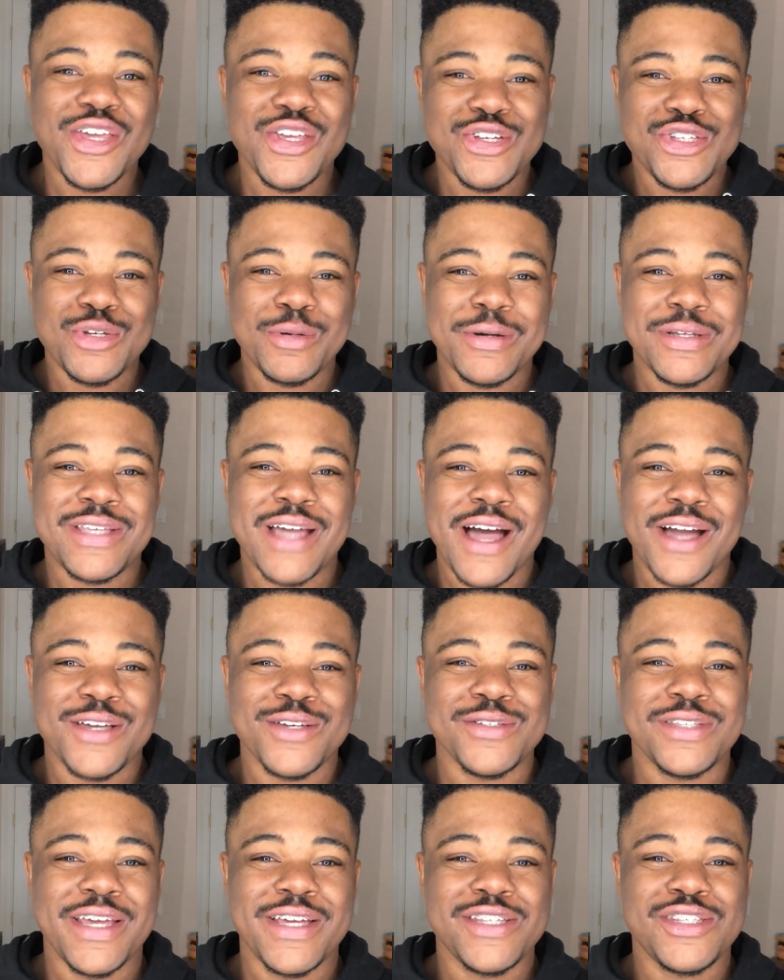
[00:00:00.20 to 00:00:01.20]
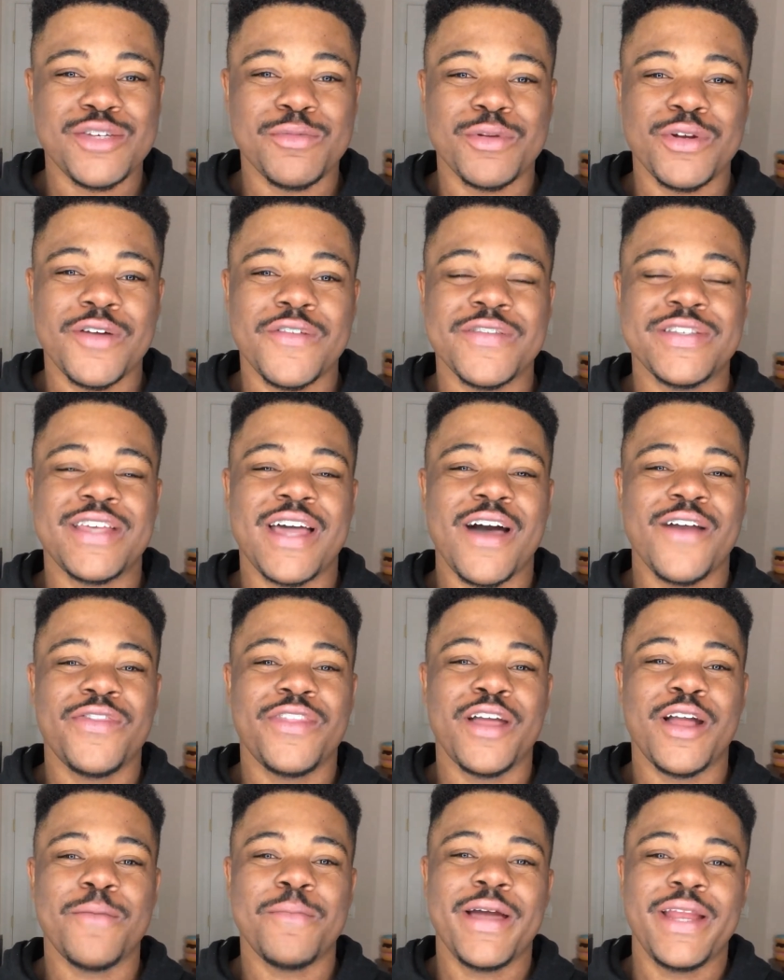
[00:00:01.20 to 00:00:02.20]
YouTube otakus and supernovas out
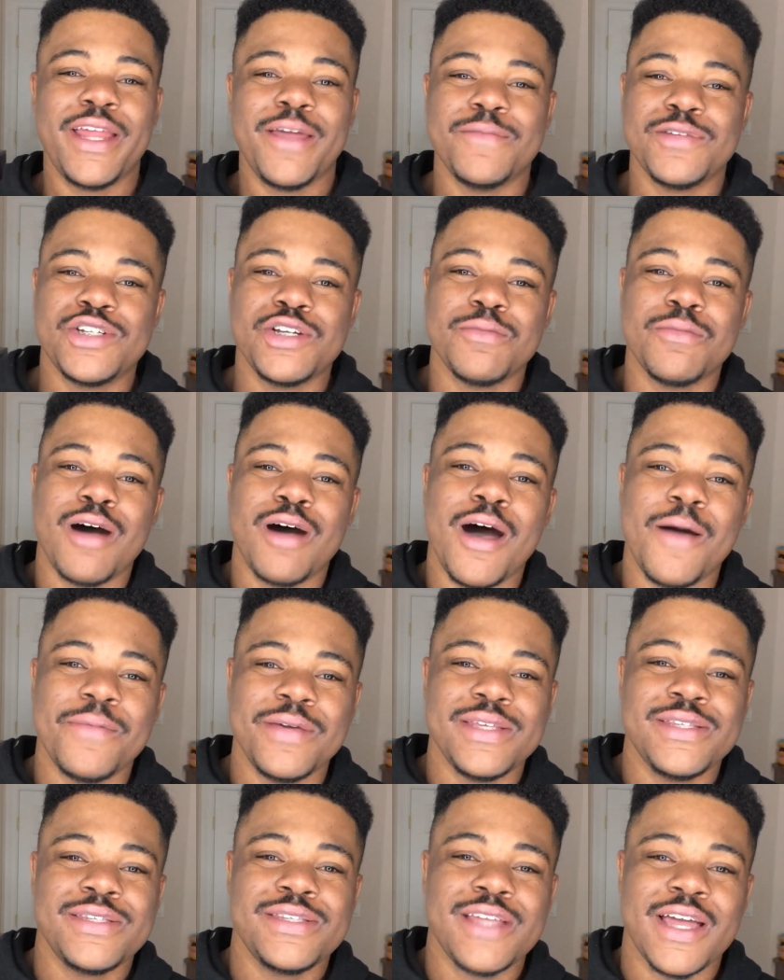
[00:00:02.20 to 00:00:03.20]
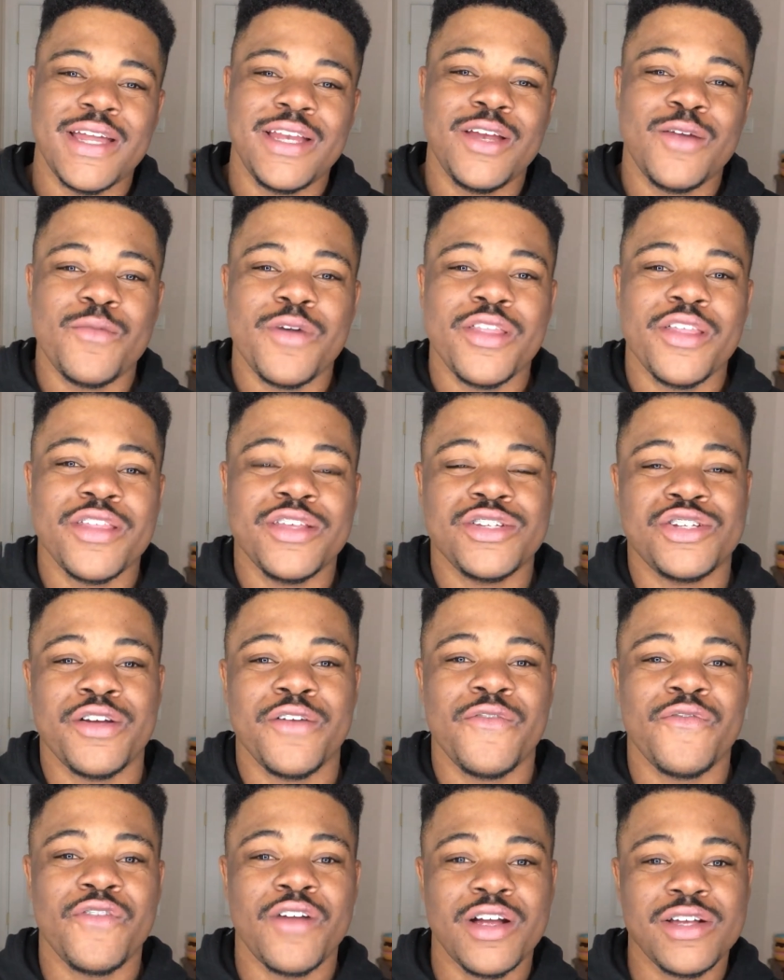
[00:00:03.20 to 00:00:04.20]
there. My name is Jamal B. Stun, and whether this is your
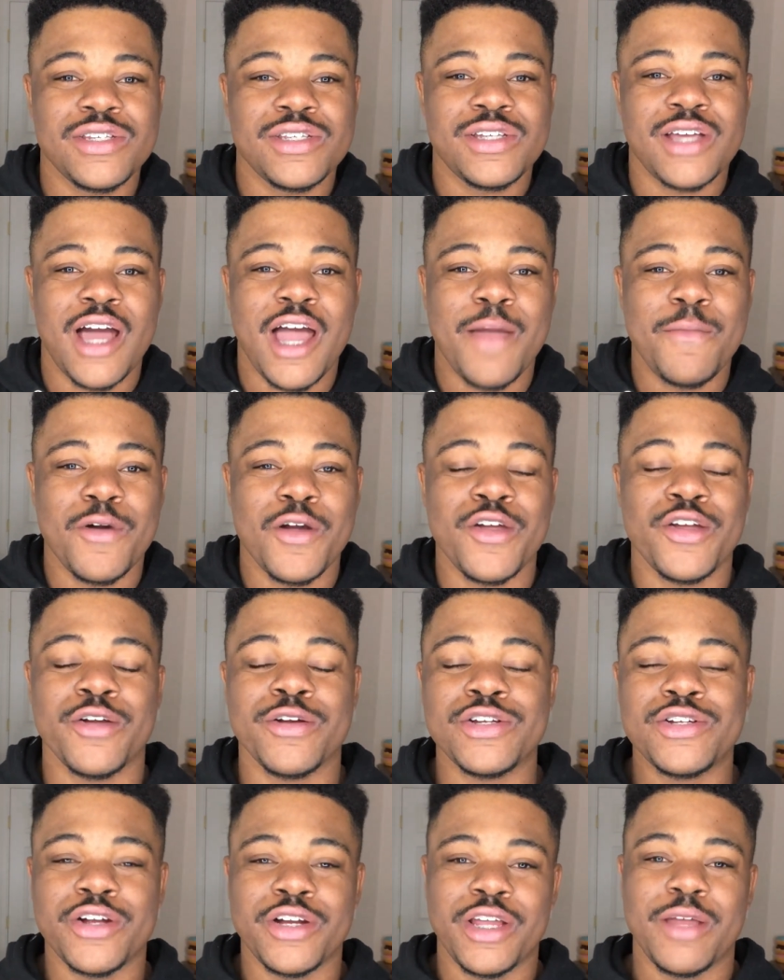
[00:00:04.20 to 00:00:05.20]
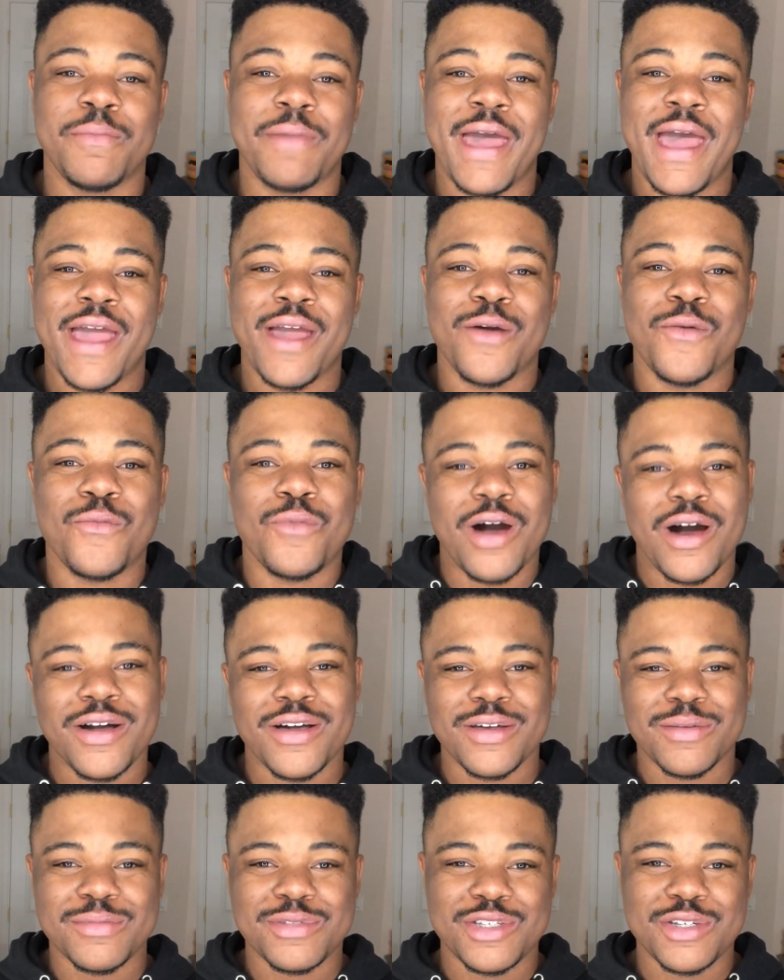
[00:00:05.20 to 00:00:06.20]
first time or you're returning back,
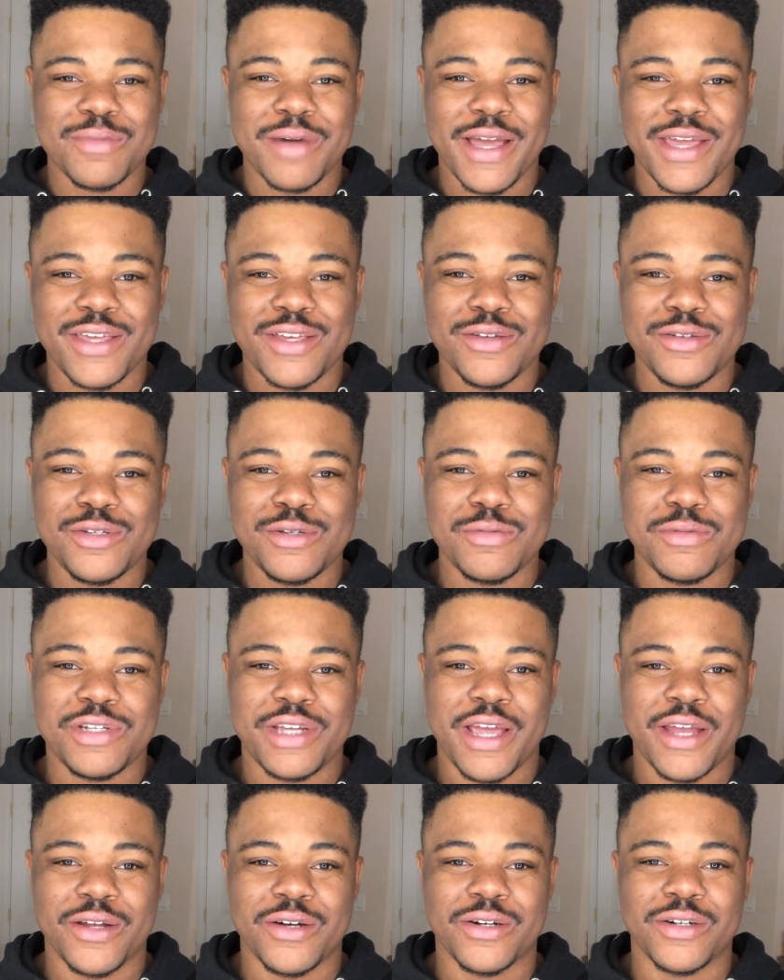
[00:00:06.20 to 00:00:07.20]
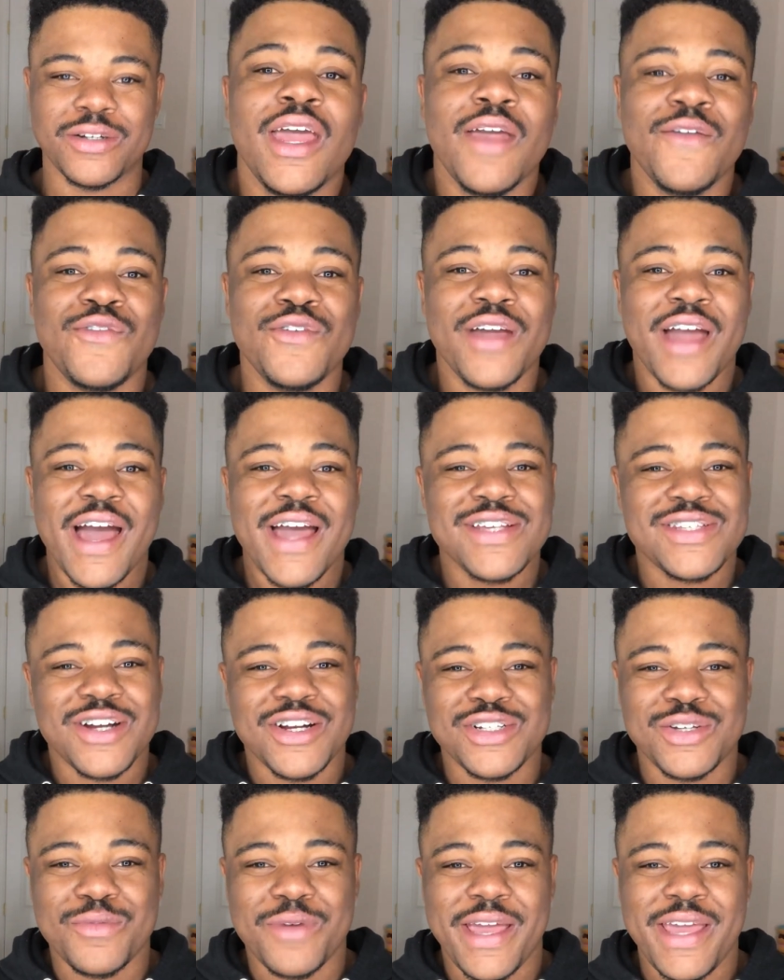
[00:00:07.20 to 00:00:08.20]
welcome to my YouTube channel. If you guys
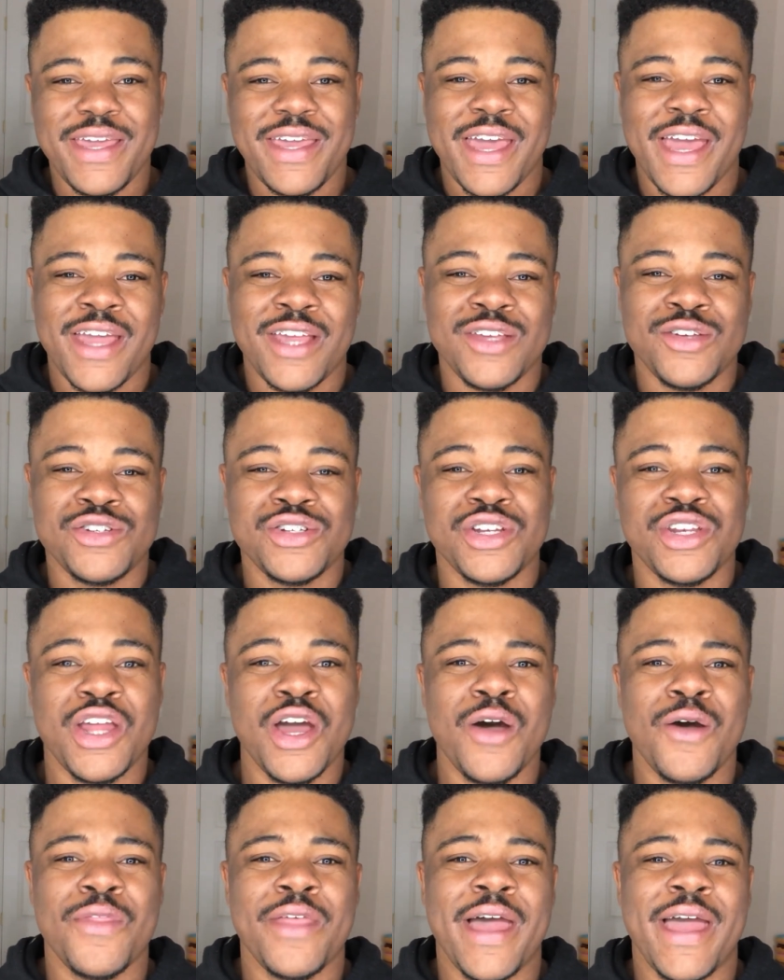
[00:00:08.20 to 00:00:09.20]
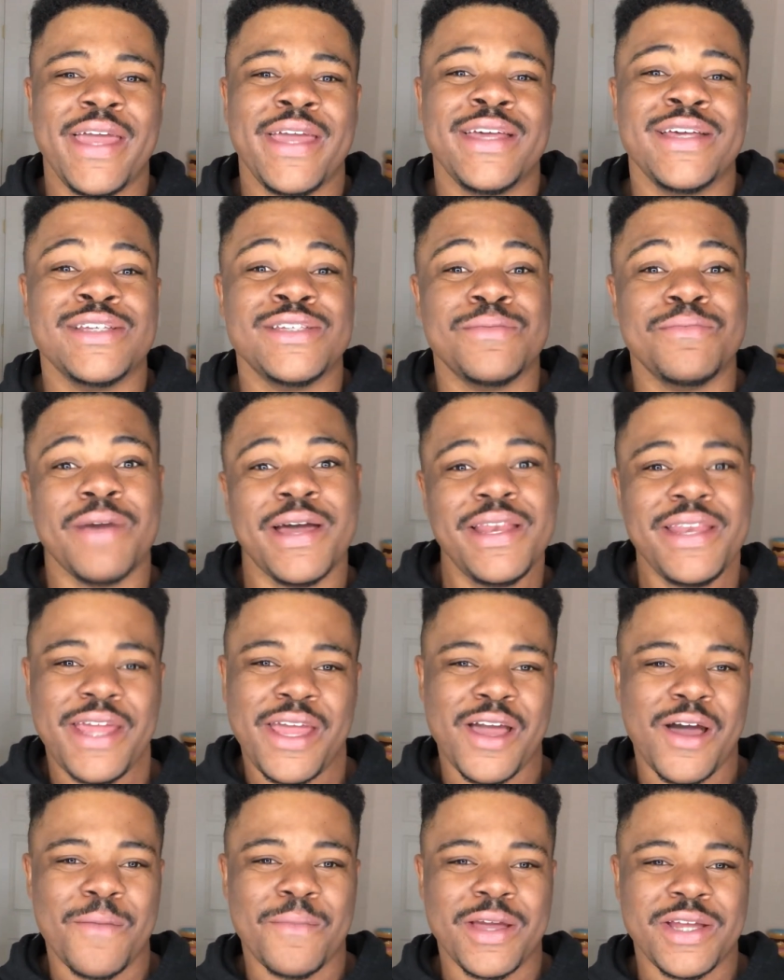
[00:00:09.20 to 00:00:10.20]
aren't awake yet, you should know that it is
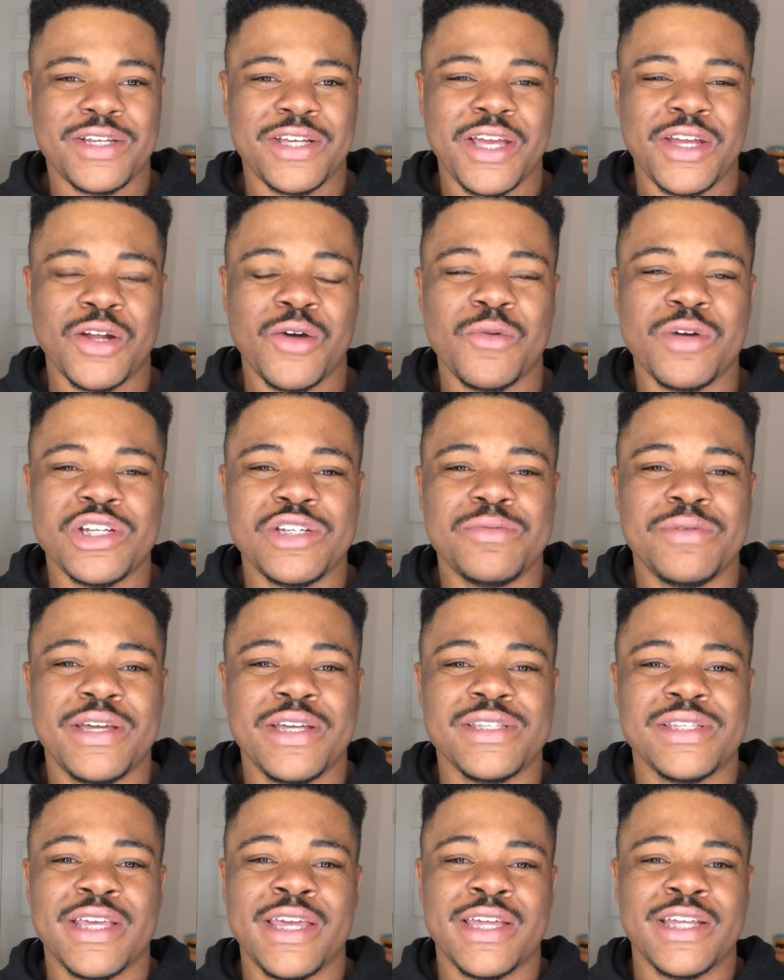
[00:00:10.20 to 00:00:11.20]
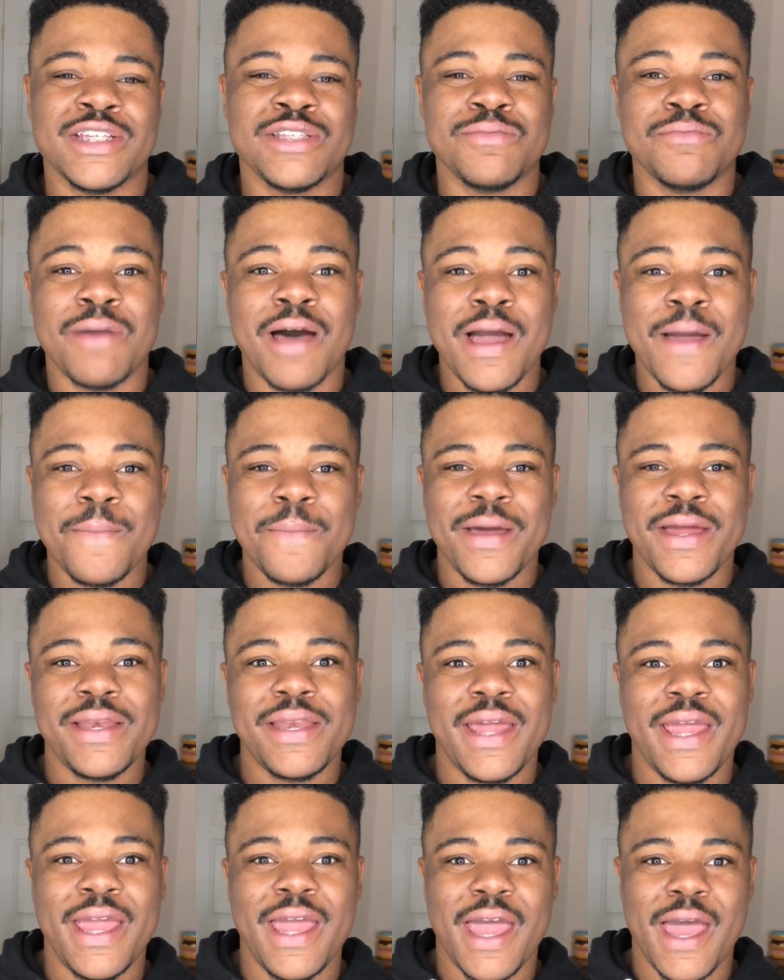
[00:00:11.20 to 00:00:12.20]
Monday on my channel, which means it is Mug
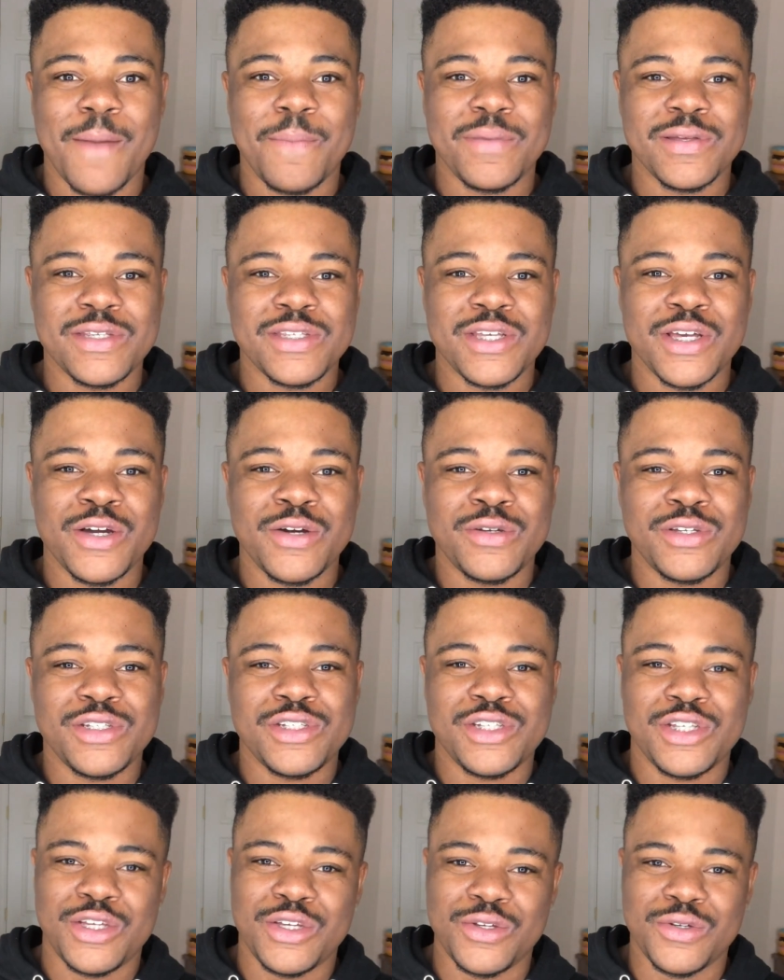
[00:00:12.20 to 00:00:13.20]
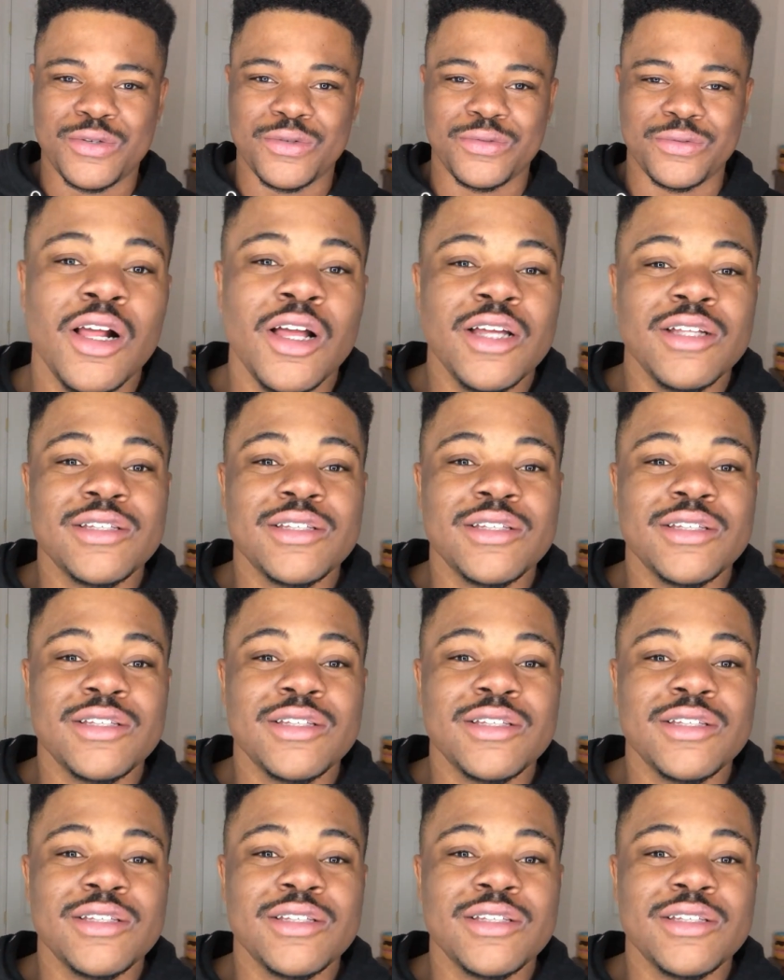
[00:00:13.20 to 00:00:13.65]
Monday Episode 2.